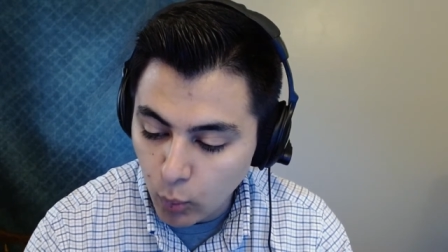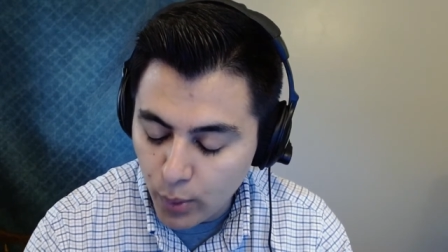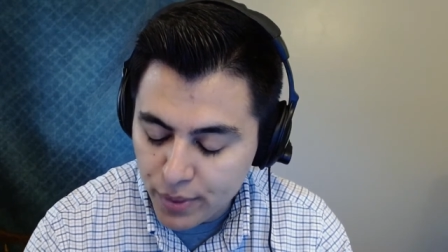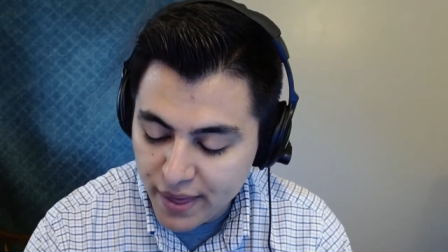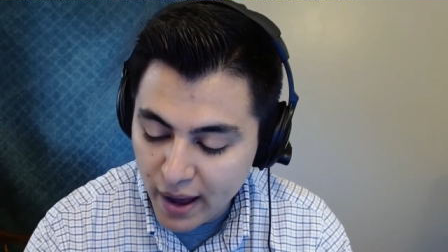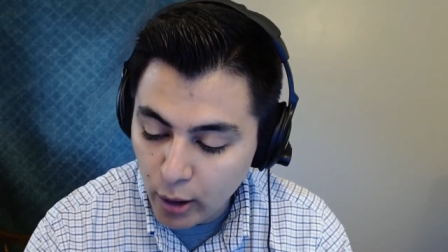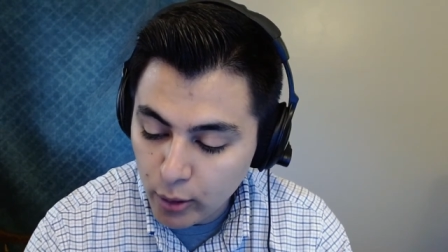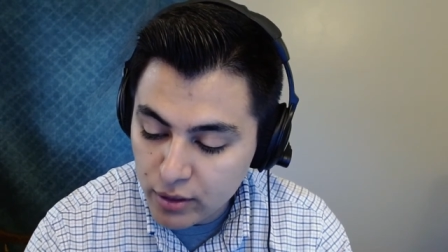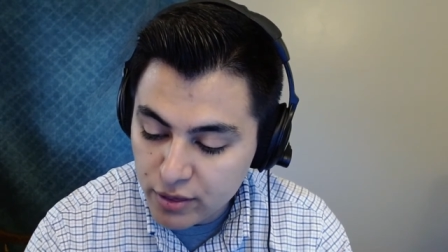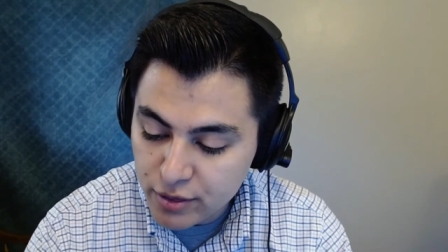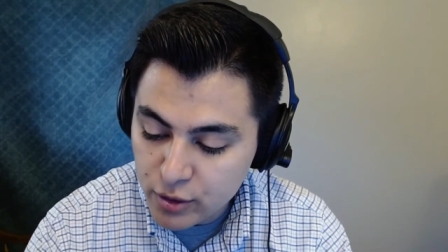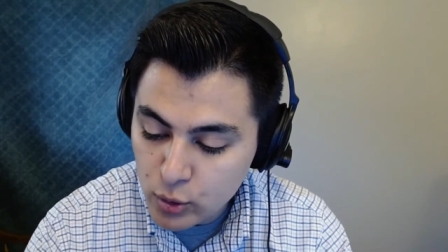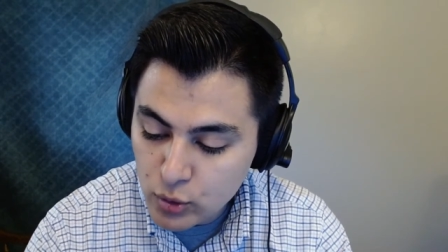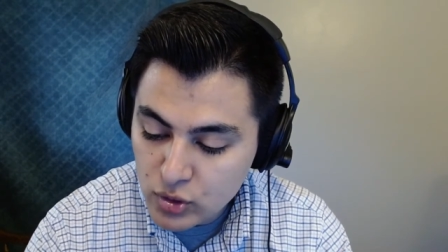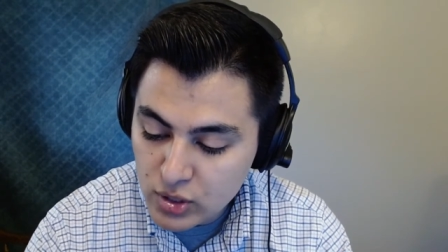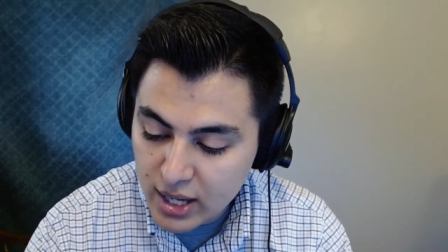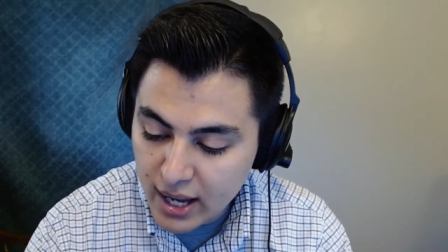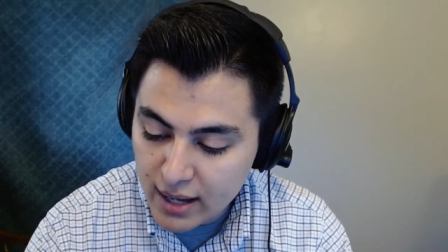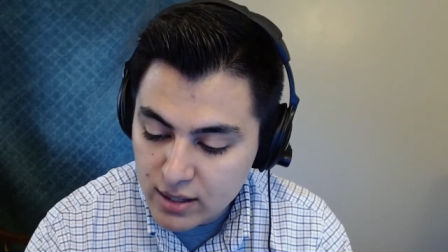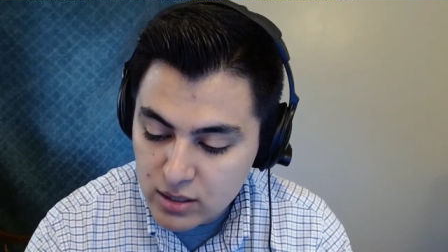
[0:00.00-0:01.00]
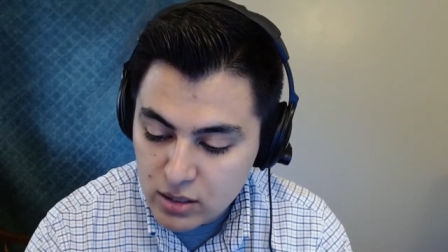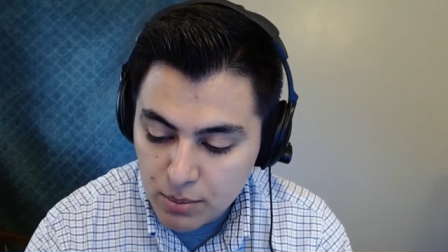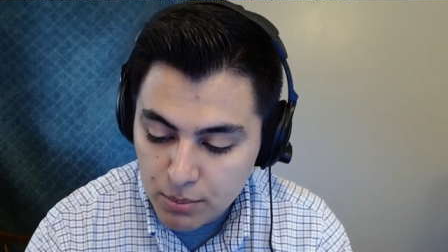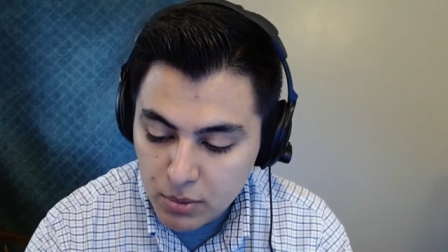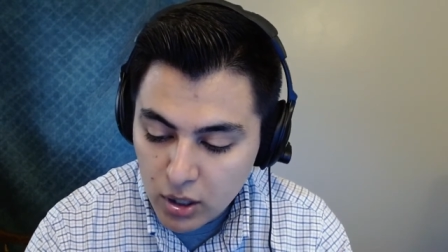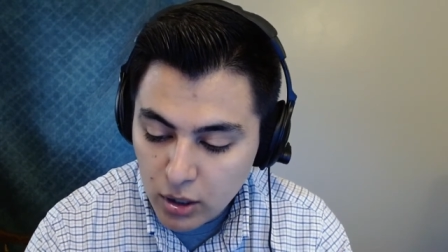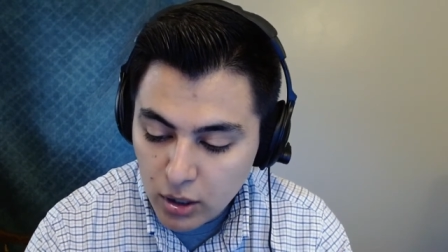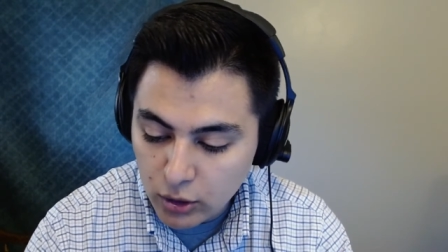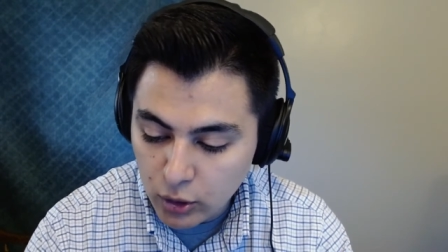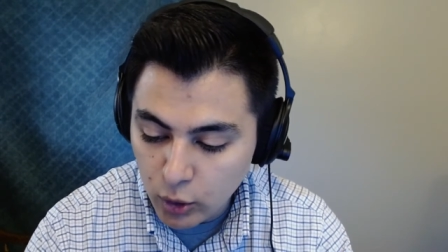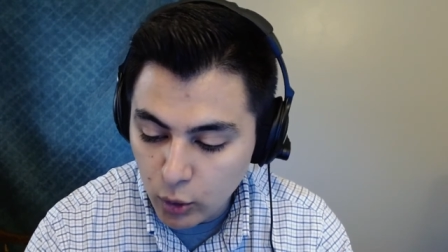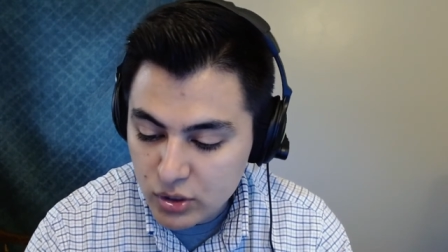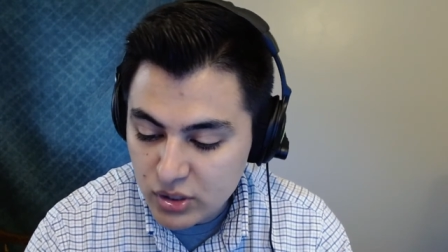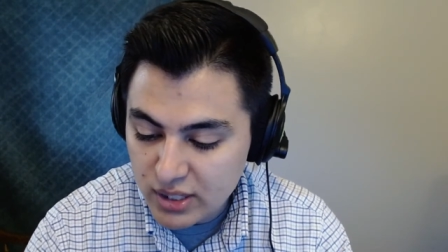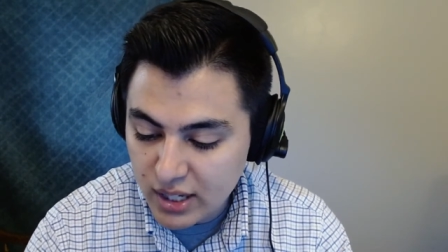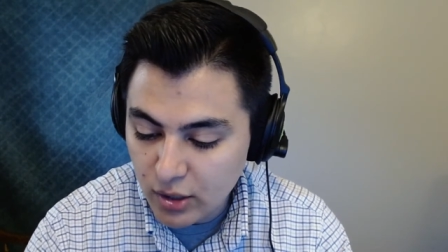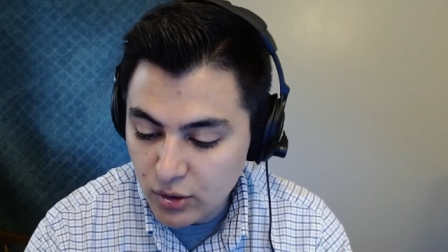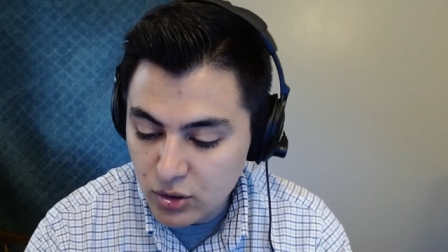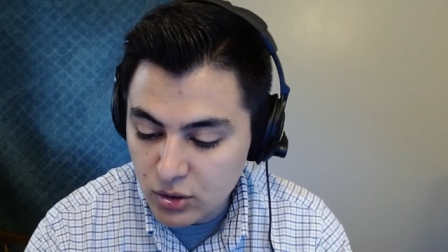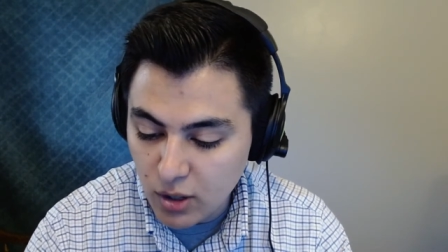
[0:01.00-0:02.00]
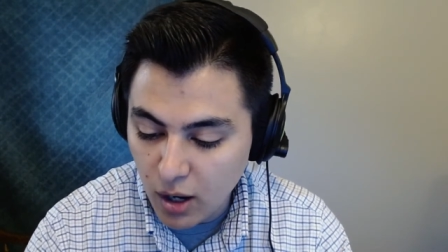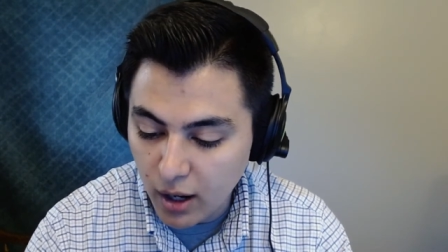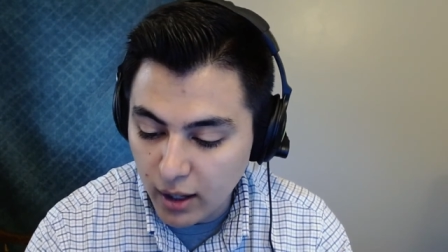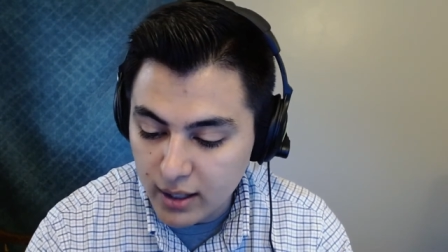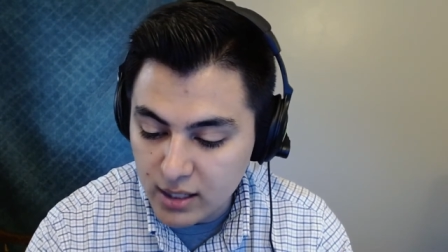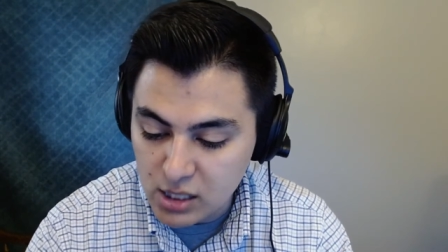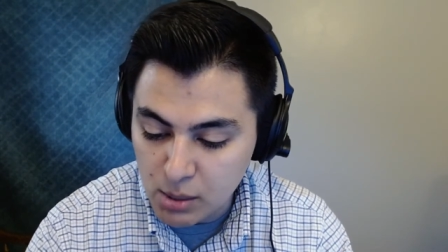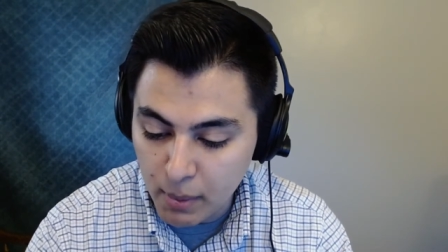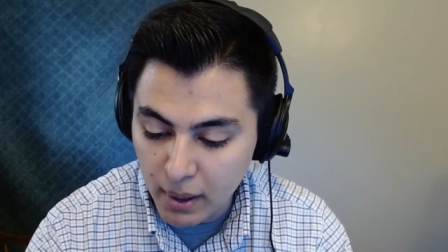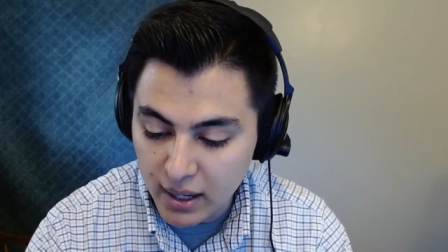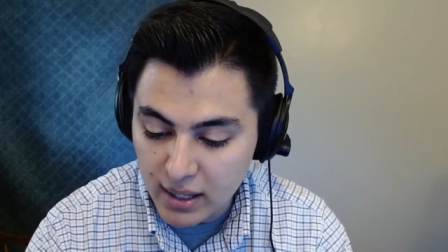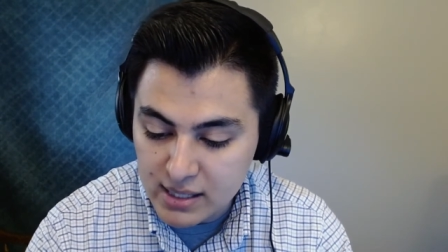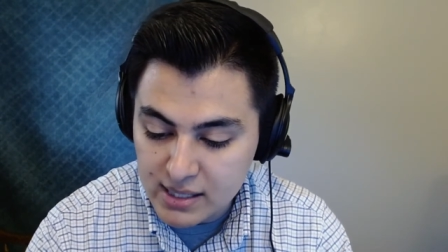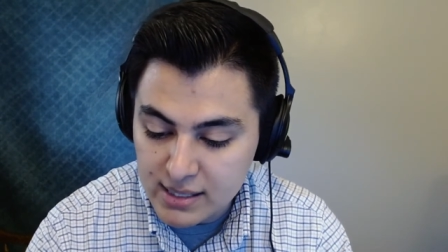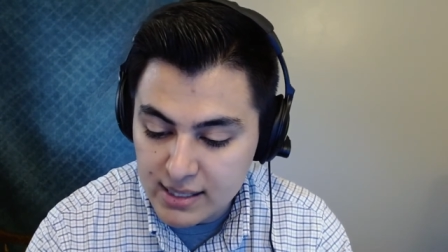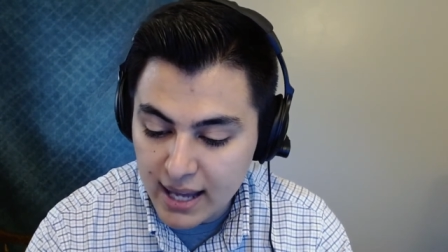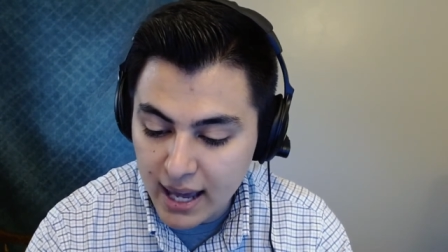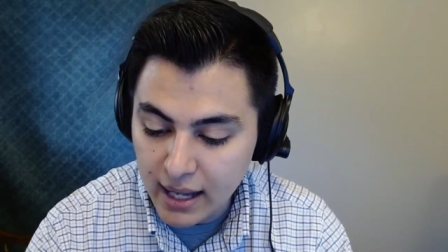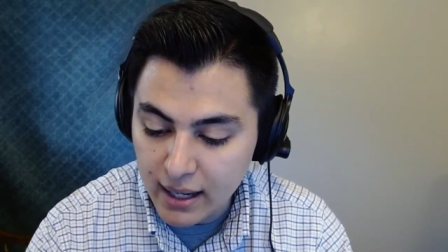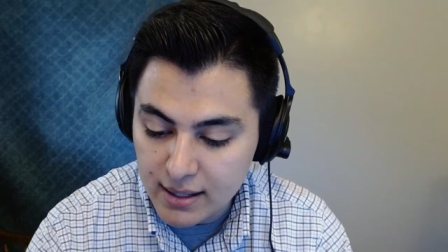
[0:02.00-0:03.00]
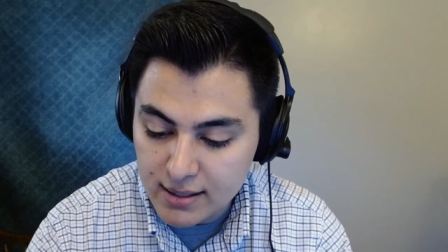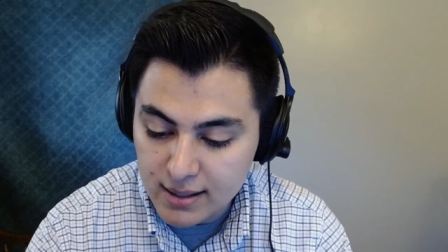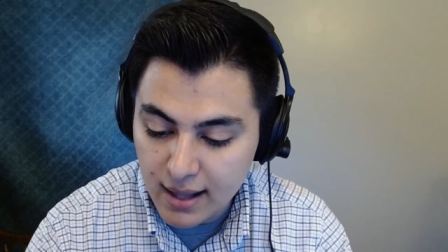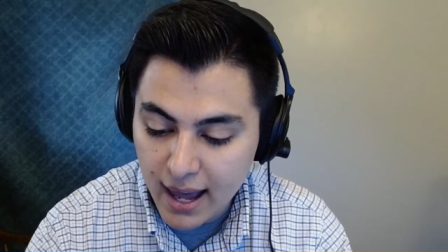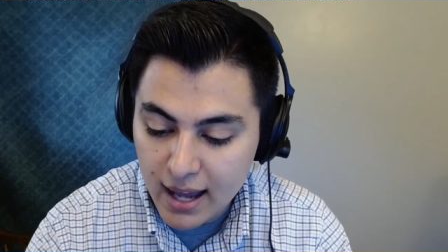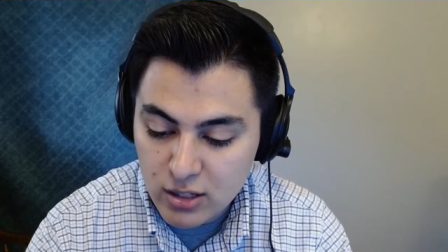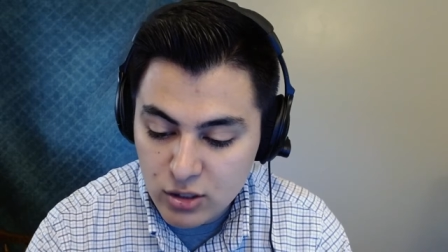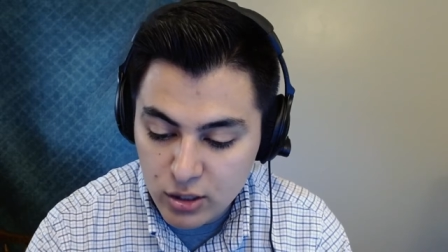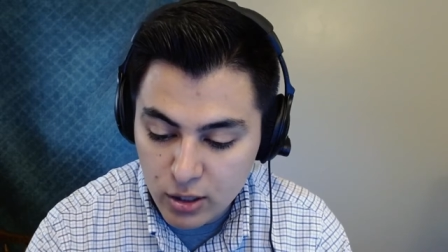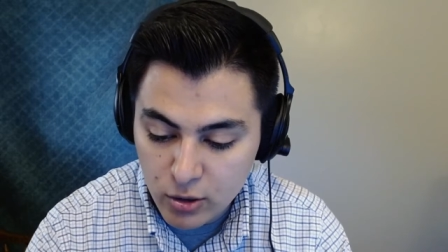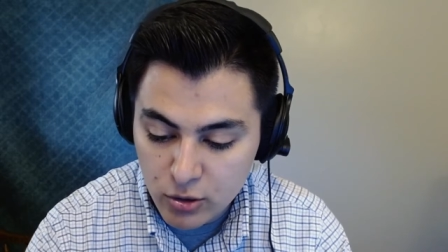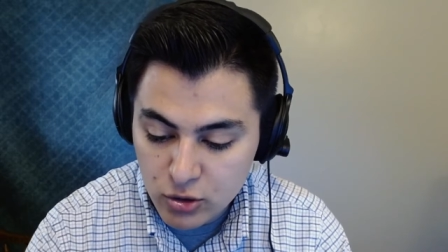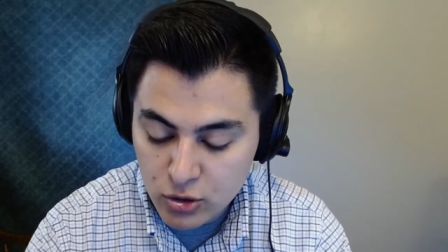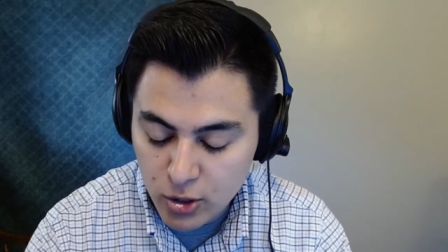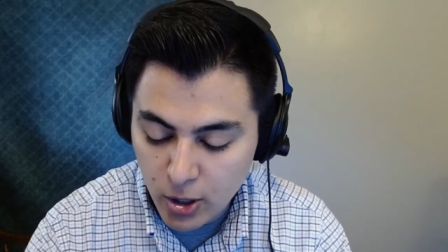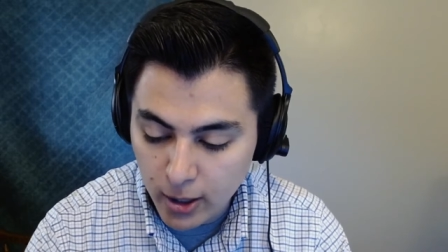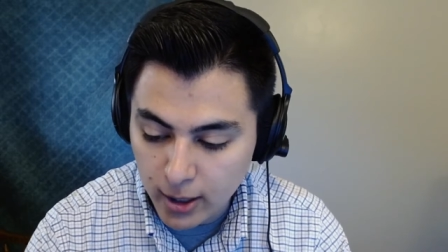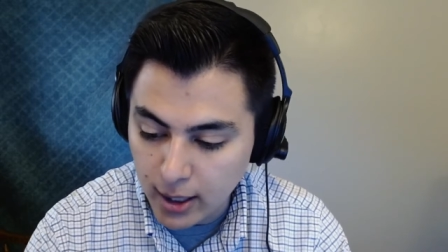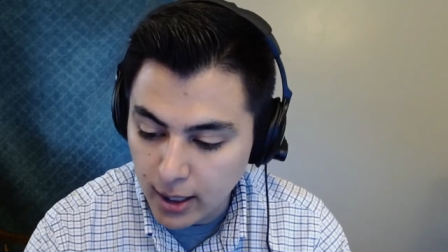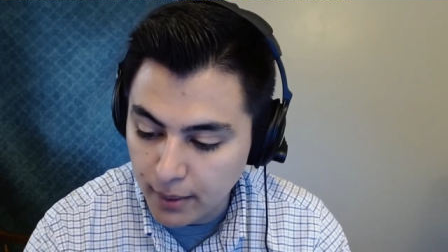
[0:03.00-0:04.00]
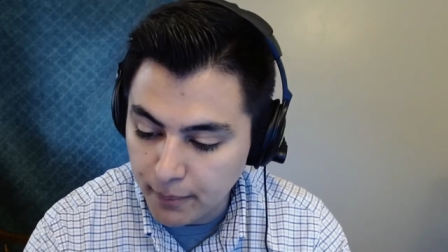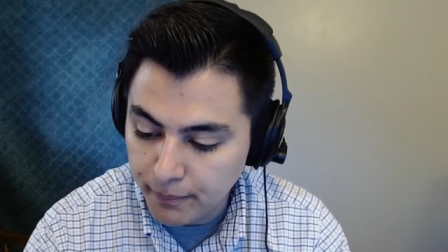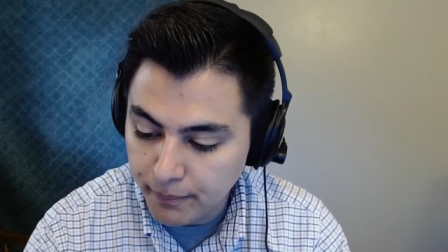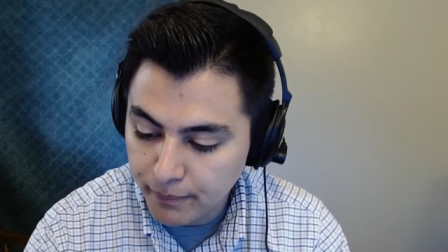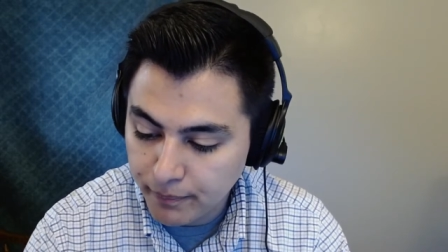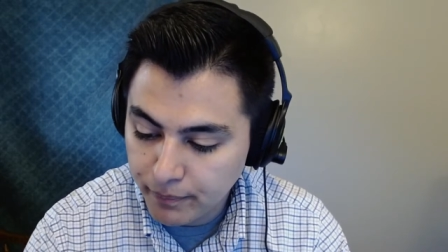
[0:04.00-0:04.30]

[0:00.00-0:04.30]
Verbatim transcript: Without enthusiasm, your sales talk is about as dead as last year's turkey.